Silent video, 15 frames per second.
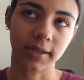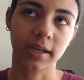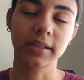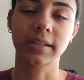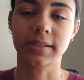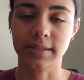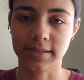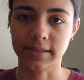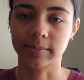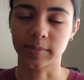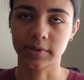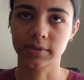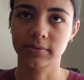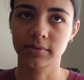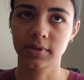Unless it's
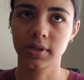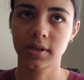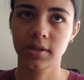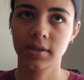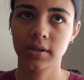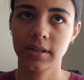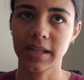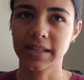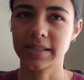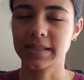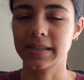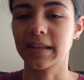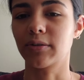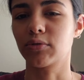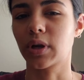summer,
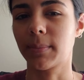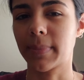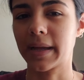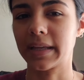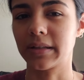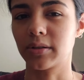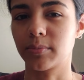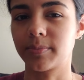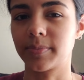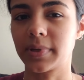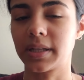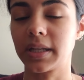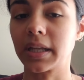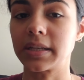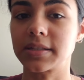that'll come by a little
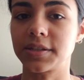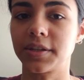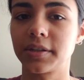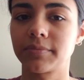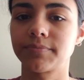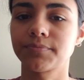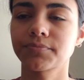bit easier.